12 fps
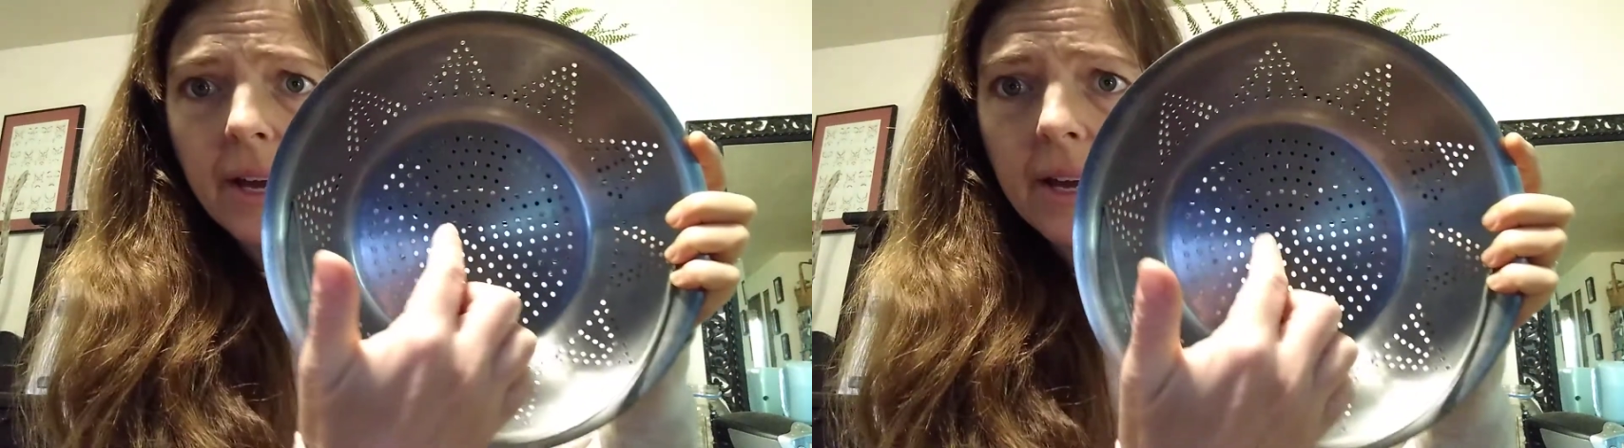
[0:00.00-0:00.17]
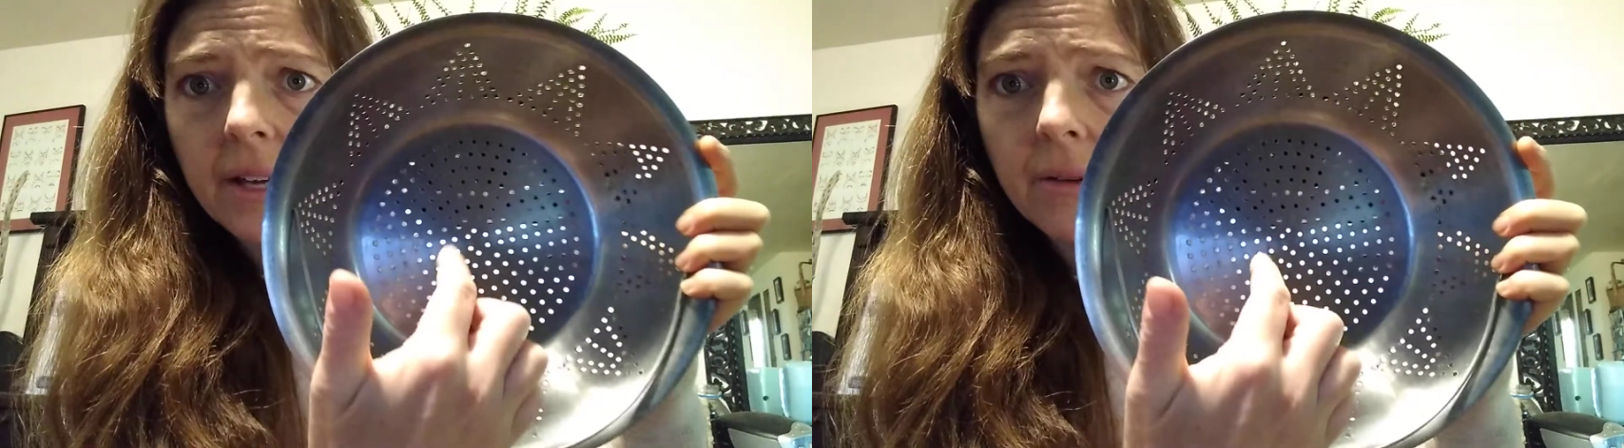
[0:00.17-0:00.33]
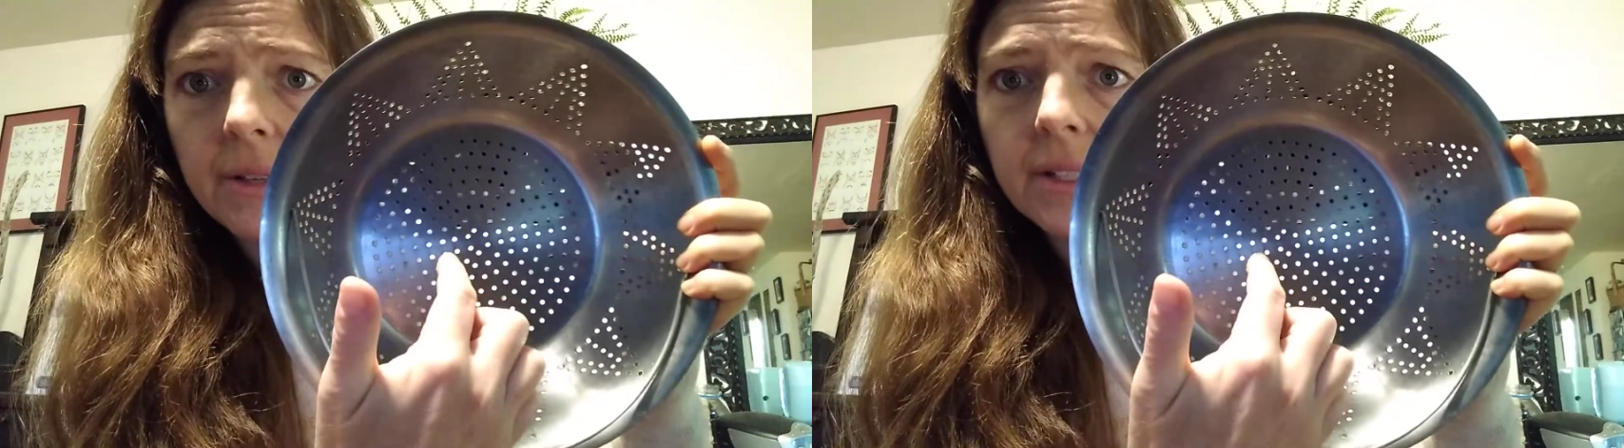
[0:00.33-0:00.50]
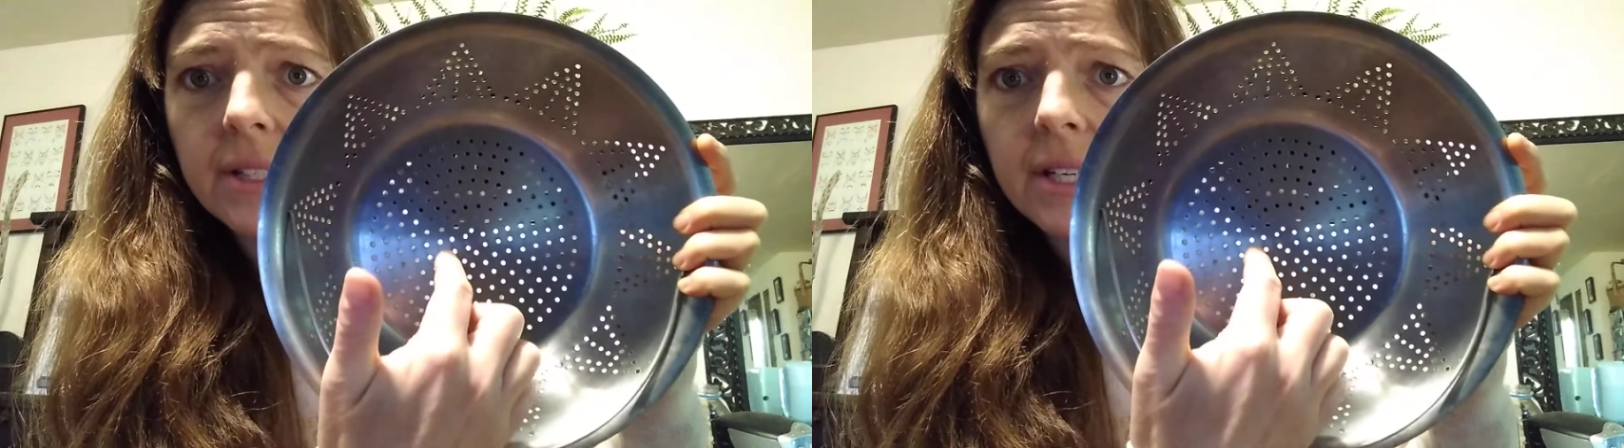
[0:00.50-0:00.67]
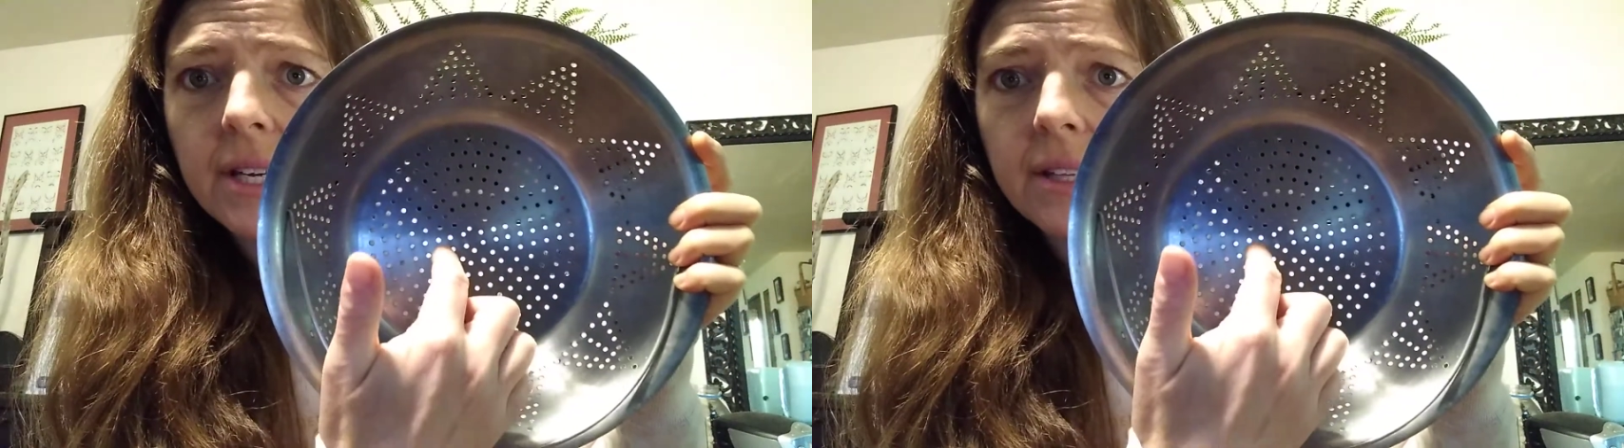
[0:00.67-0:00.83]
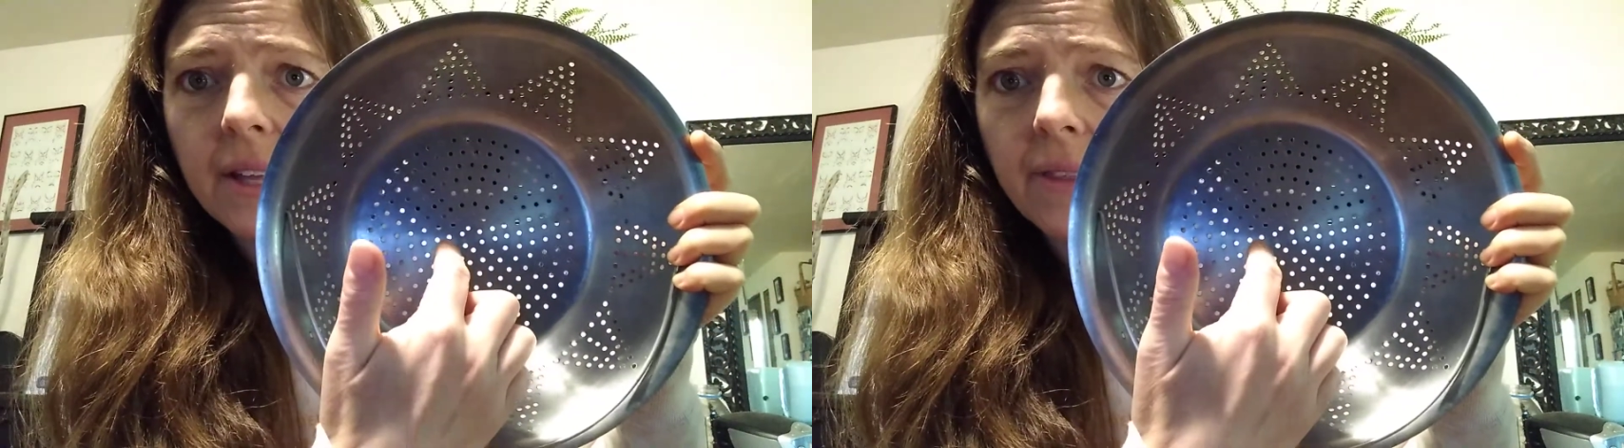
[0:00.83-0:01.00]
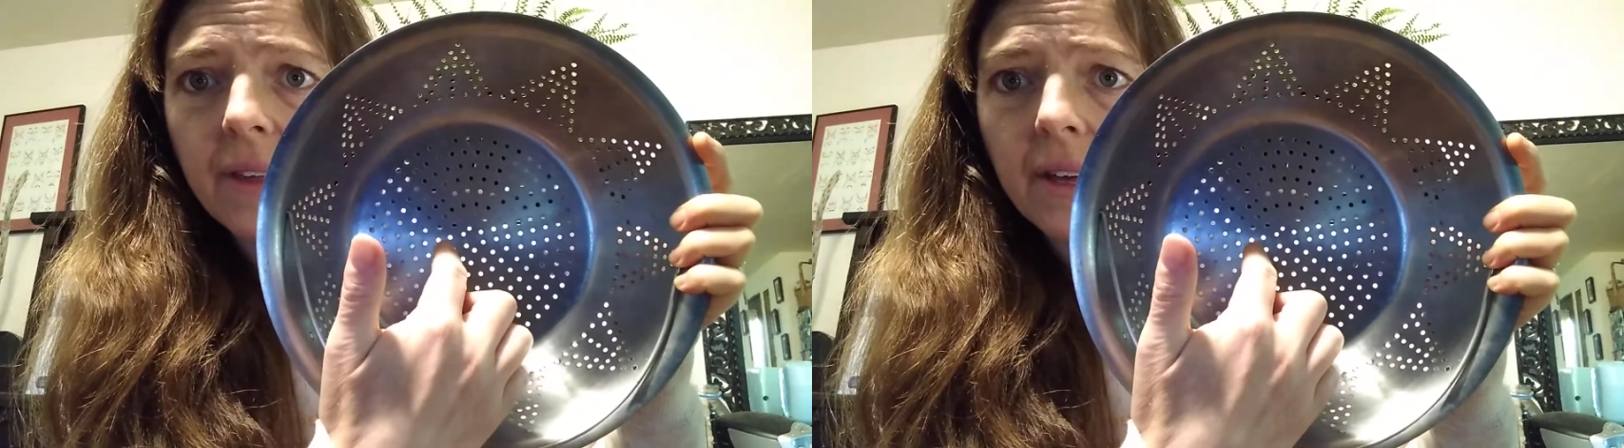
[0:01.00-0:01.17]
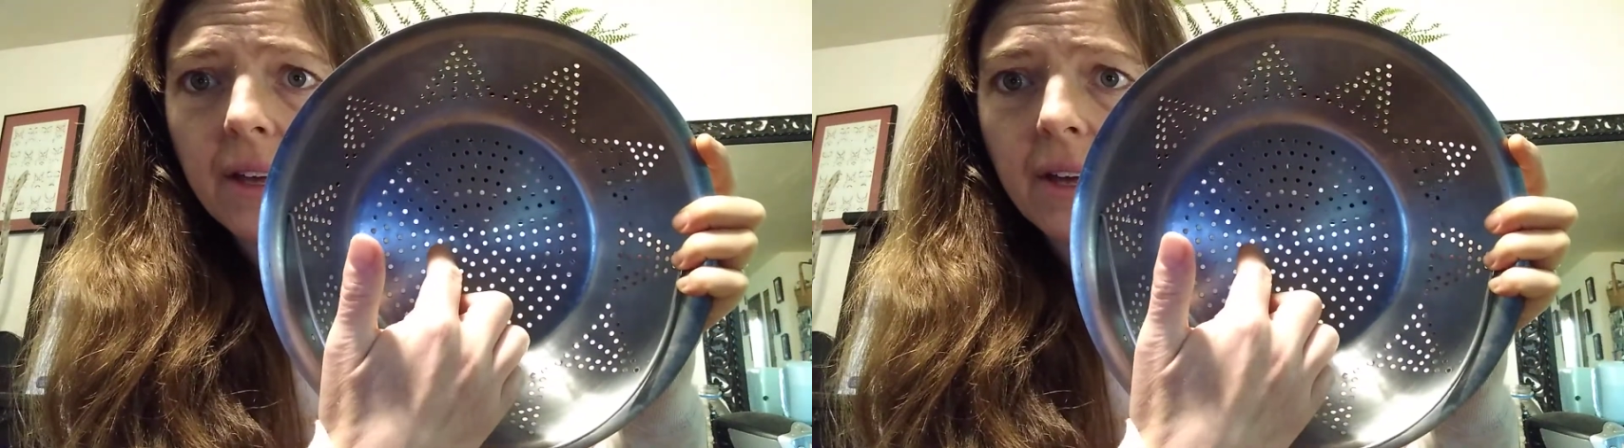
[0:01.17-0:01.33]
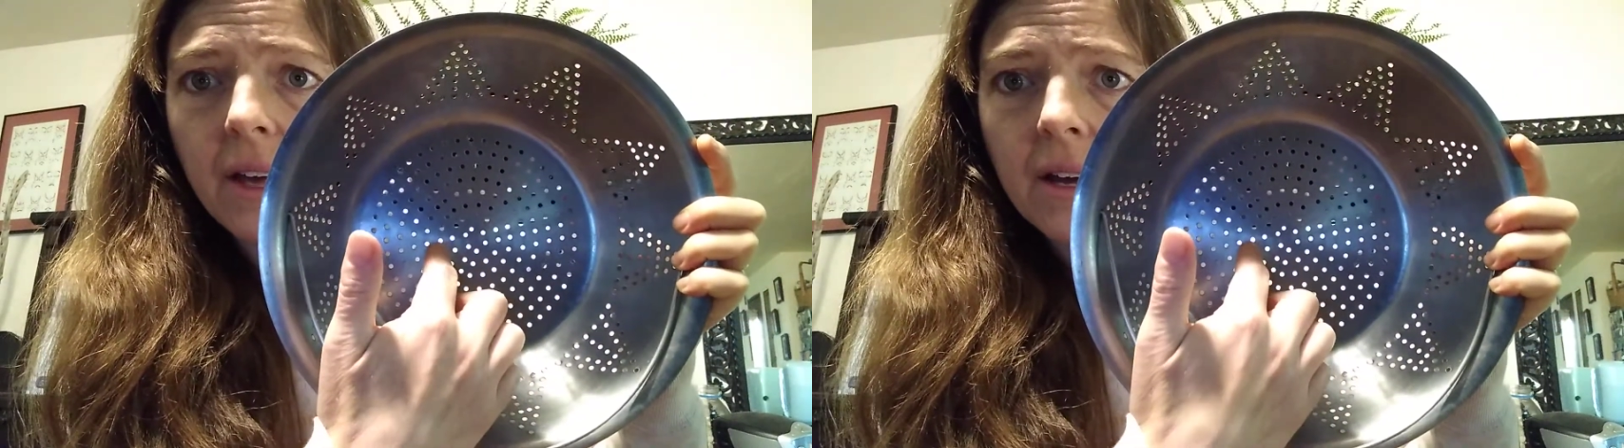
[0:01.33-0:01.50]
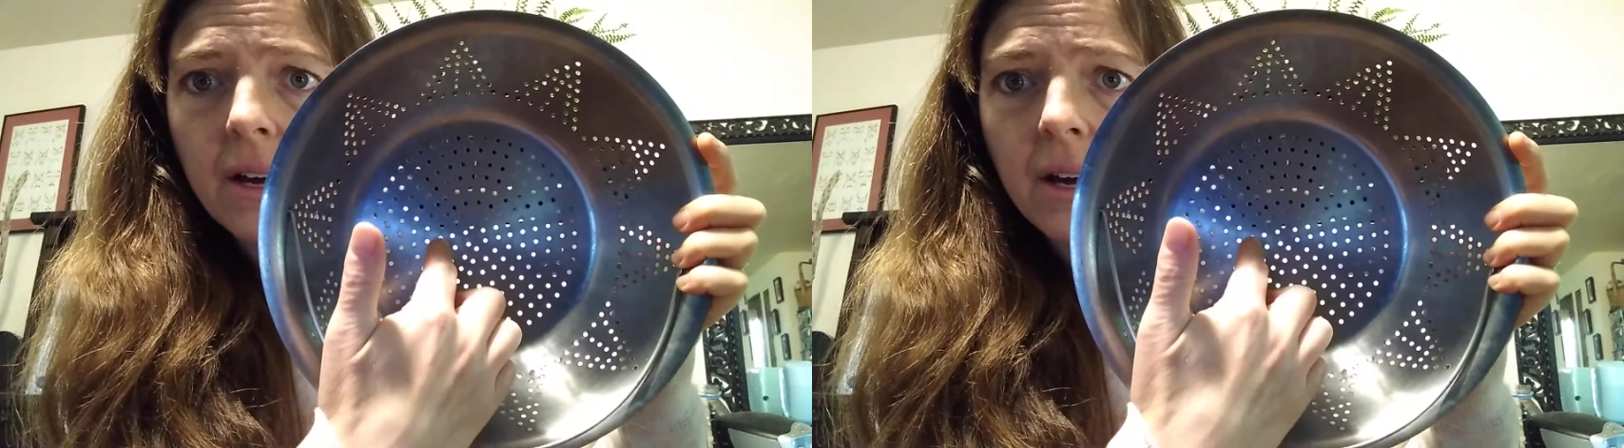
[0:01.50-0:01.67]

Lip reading: and you can see that the